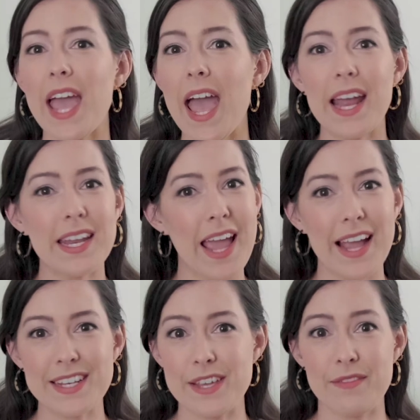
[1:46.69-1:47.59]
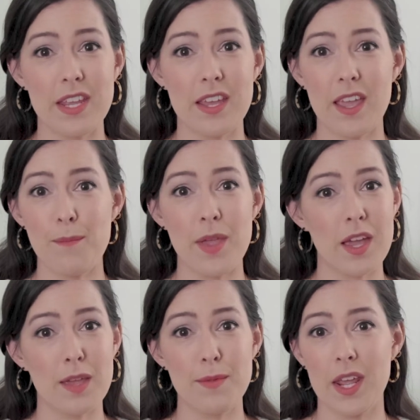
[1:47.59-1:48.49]
any activity can be
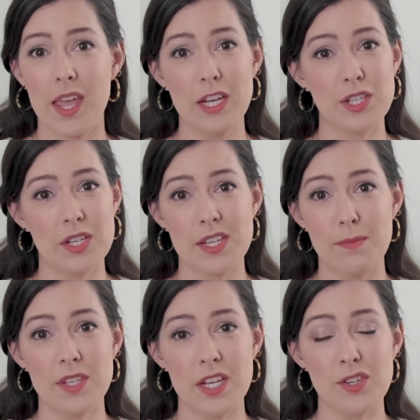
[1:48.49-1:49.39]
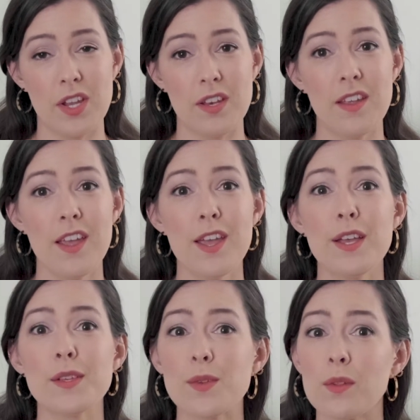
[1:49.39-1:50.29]
a communication temptation,
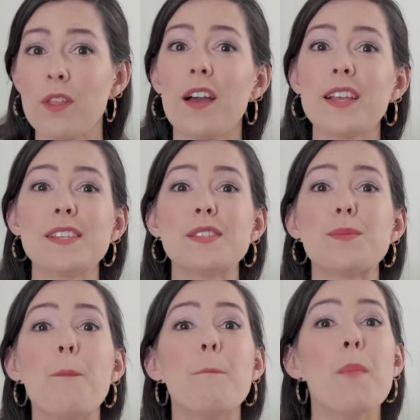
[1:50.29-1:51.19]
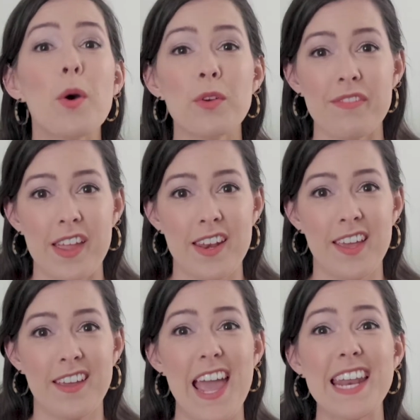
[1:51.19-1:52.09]
so long as it's
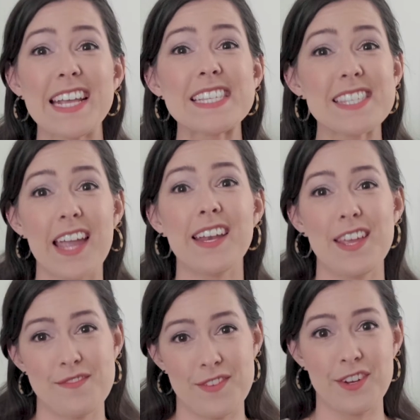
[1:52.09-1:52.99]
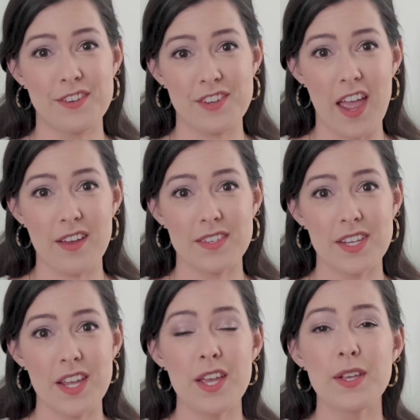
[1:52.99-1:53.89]
motivating and exciting for your child.
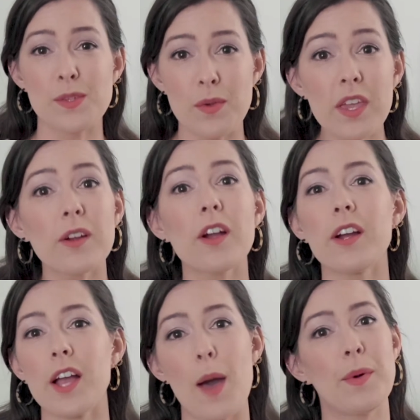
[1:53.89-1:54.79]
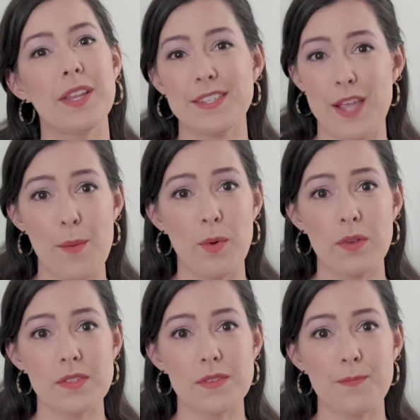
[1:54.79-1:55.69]
So here are a couple
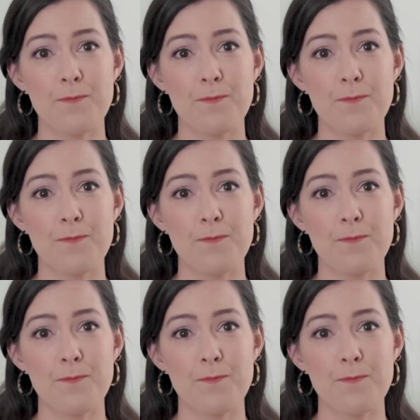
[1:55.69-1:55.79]
examples.